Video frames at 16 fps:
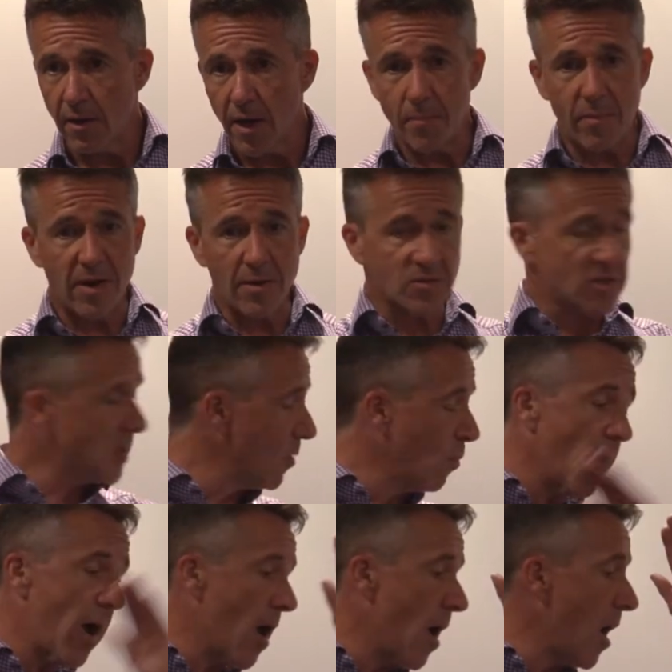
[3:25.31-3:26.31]
I've been able to say,
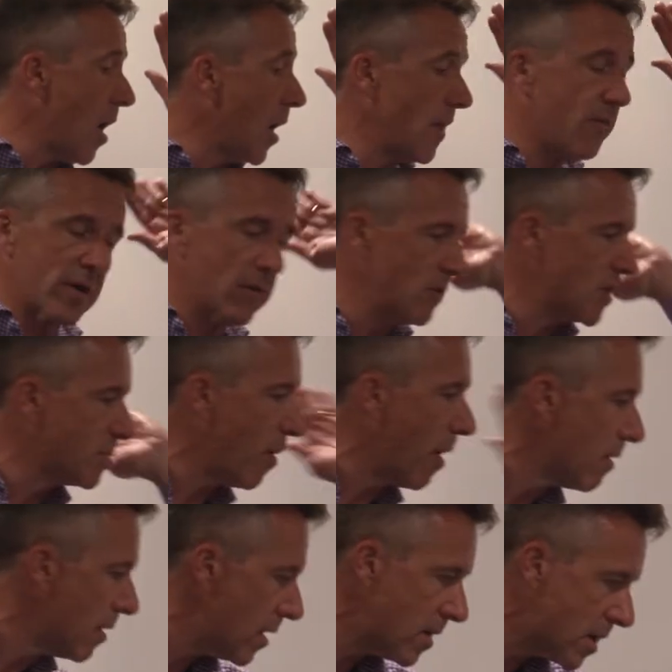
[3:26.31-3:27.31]
well, if you'd have
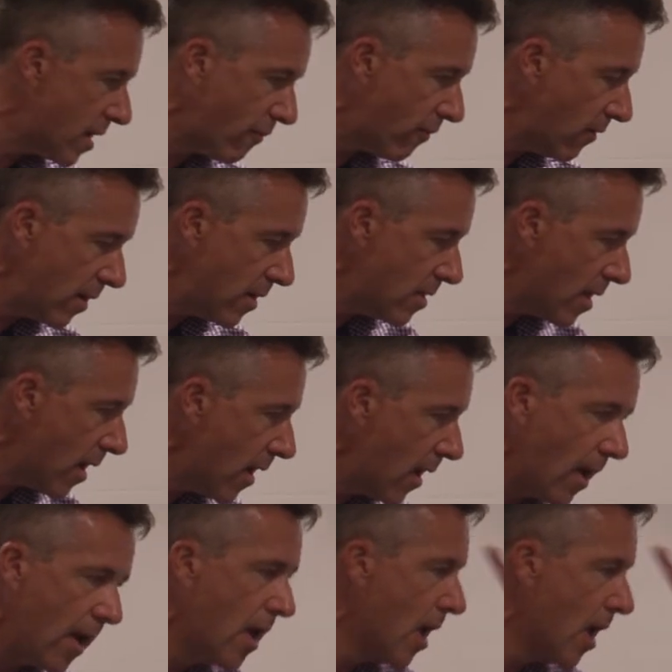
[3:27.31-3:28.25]
responded differently there,